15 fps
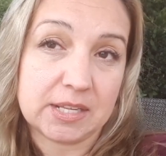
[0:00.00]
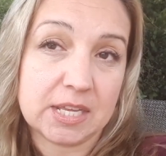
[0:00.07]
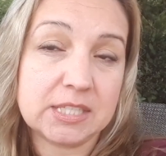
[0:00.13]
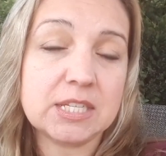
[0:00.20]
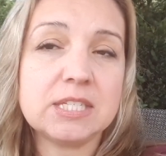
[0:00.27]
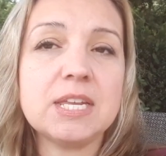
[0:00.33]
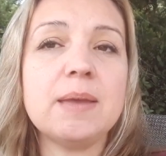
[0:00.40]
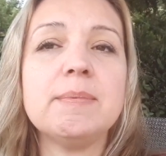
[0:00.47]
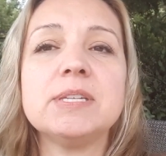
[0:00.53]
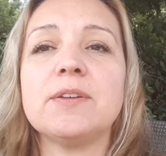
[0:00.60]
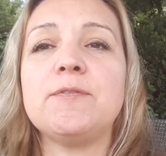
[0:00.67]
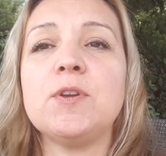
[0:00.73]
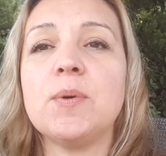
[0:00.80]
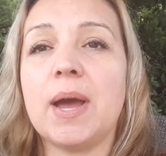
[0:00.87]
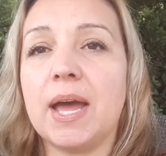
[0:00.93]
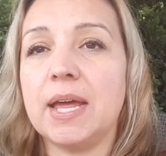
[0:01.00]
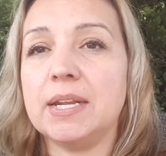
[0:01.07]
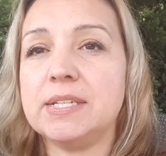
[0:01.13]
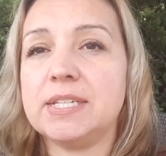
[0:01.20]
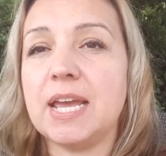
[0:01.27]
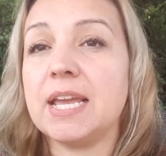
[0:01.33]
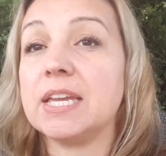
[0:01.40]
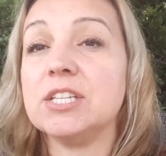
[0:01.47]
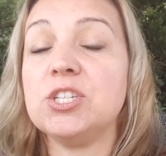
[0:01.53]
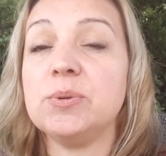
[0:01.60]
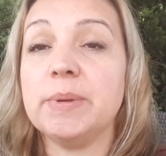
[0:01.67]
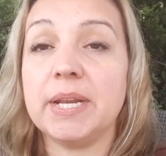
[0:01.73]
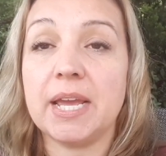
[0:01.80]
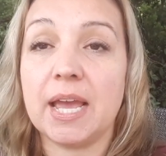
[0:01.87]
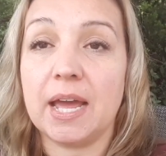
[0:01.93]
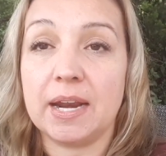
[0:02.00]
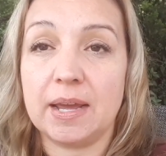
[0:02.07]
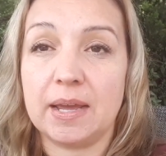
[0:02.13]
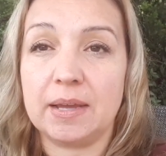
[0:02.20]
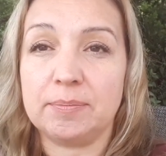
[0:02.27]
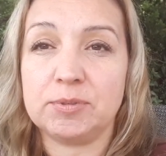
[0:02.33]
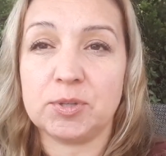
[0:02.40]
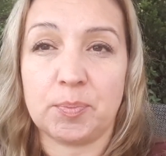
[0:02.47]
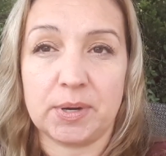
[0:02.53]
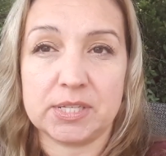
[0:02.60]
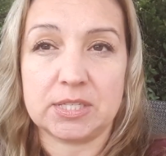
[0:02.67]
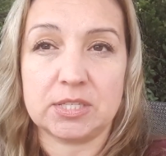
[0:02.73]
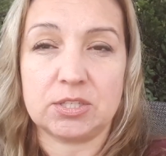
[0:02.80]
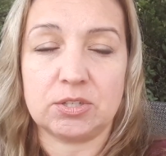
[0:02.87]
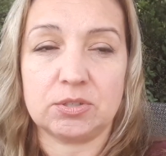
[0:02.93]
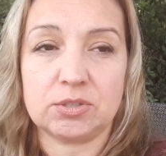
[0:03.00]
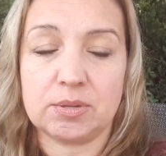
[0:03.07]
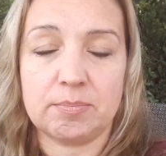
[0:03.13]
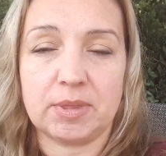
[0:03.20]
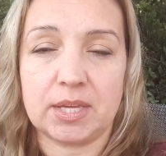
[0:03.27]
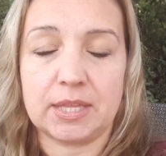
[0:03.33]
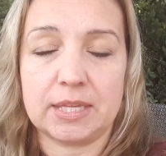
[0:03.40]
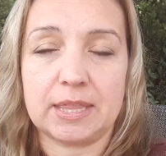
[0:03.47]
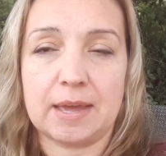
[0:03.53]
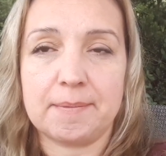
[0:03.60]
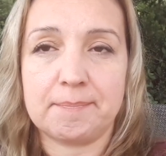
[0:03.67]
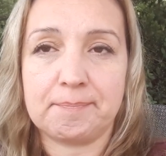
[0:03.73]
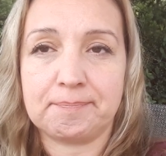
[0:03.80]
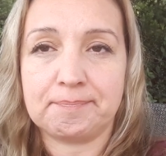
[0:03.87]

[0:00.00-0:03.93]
It's the same as if you had taken too many antidepressants or something like that.